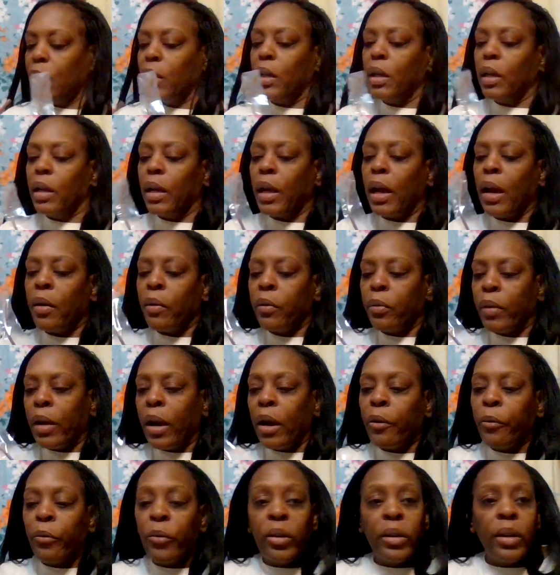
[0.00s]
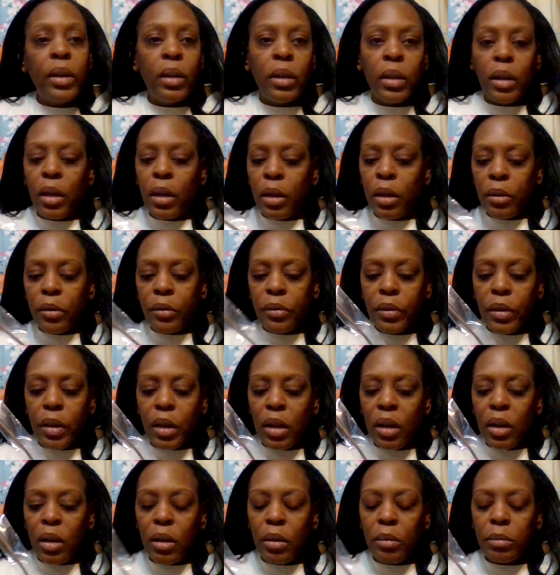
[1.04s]
And I, I really love
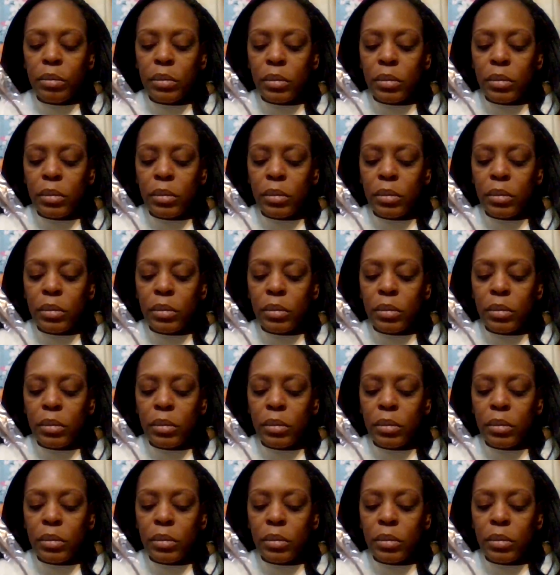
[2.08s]
uh,